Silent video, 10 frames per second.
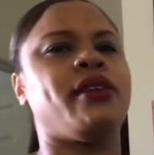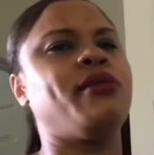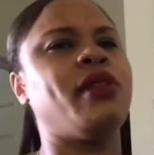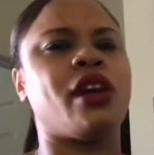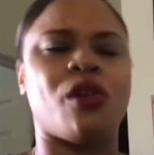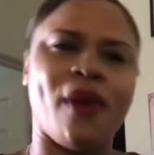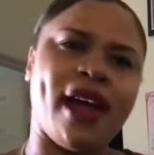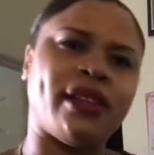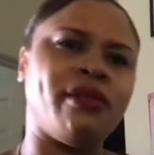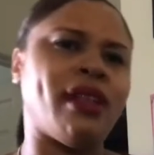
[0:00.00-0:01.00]
look around
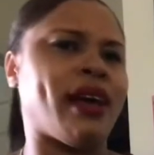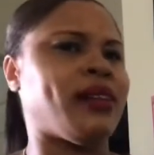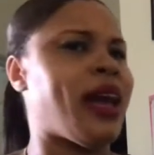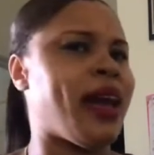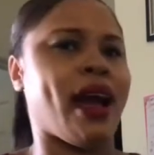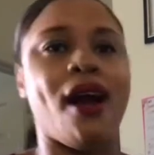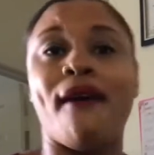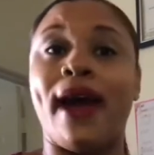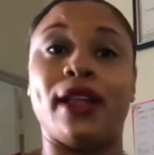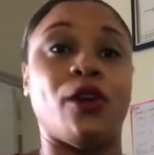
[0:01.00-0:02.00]
and you like, dang, I
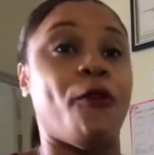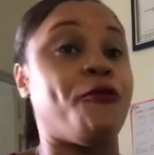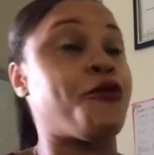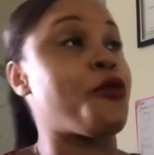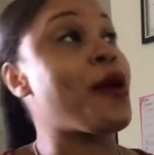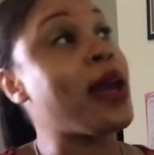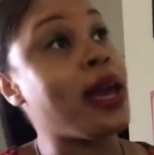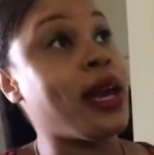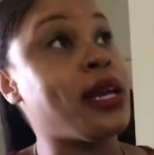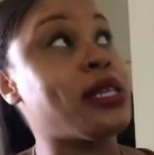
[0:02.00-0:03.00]
don't have no
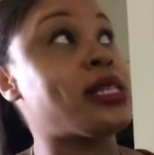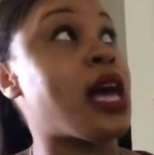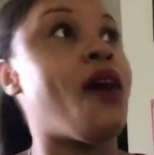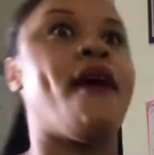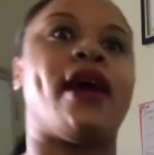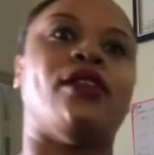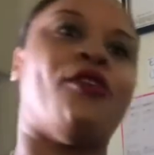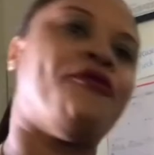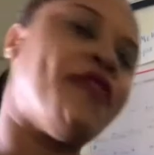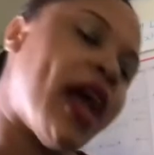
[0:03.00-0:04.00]
friends, I don't have no
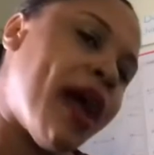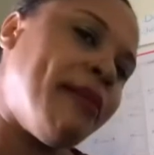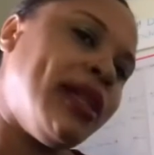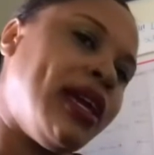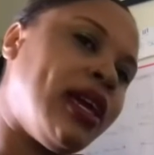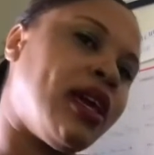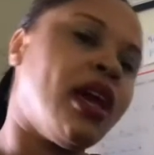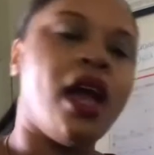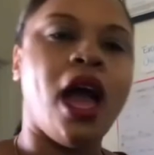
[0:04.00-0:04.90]
family,